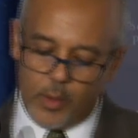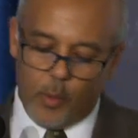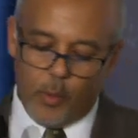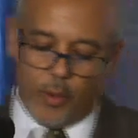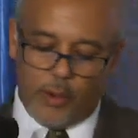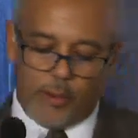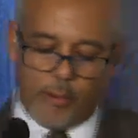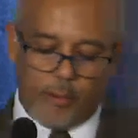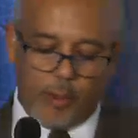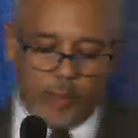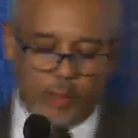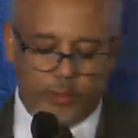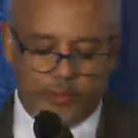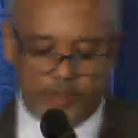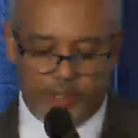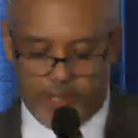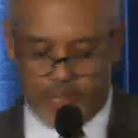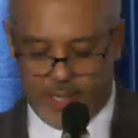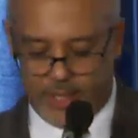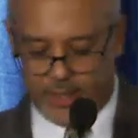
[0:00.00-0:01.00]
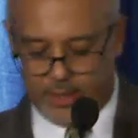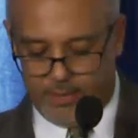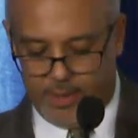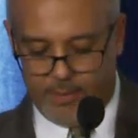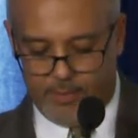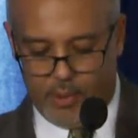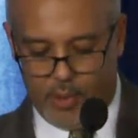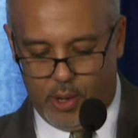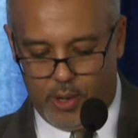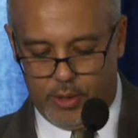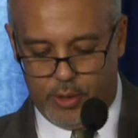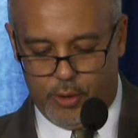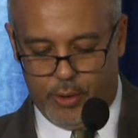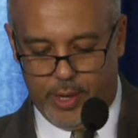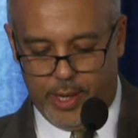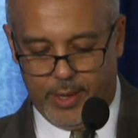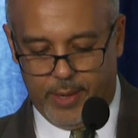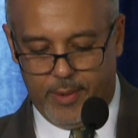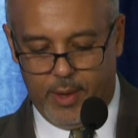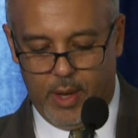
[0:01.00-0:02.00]
We're thrilled tonight to be
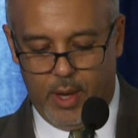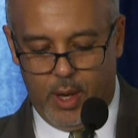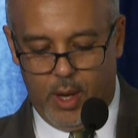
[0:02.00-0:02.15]
partnering